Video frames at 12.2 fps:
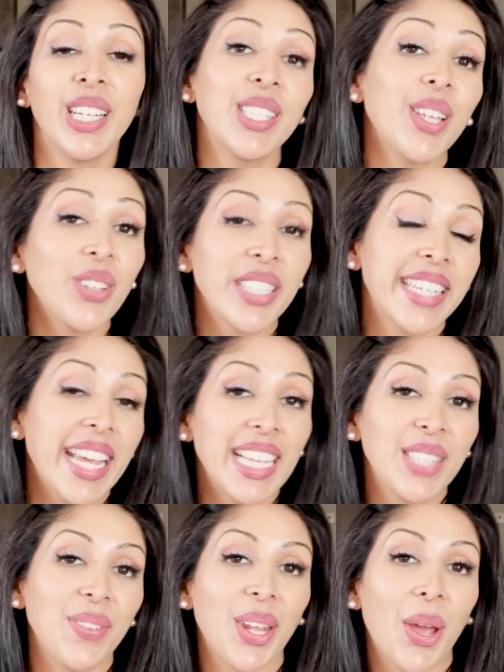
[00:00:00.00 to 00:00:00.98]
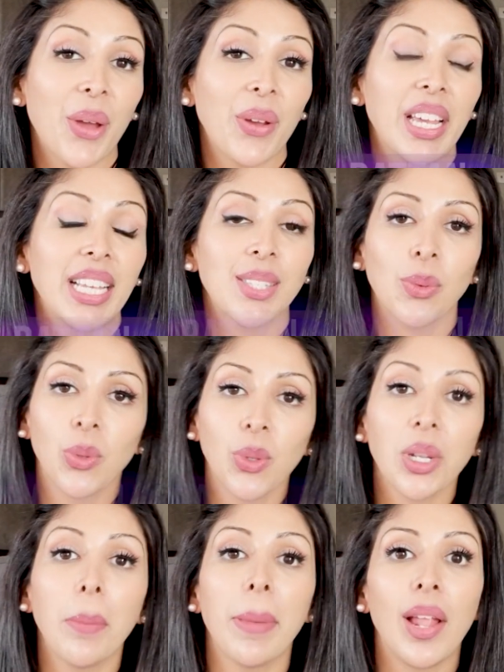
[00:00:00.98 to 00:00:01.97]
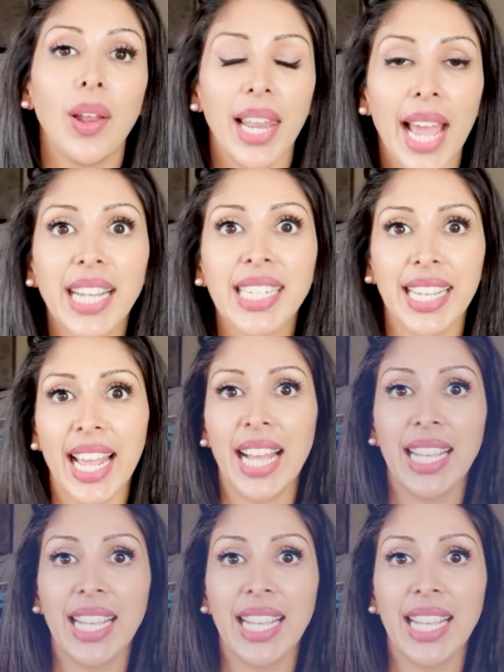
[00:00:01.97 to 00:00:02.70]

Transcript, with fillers: So today's video is all about lactic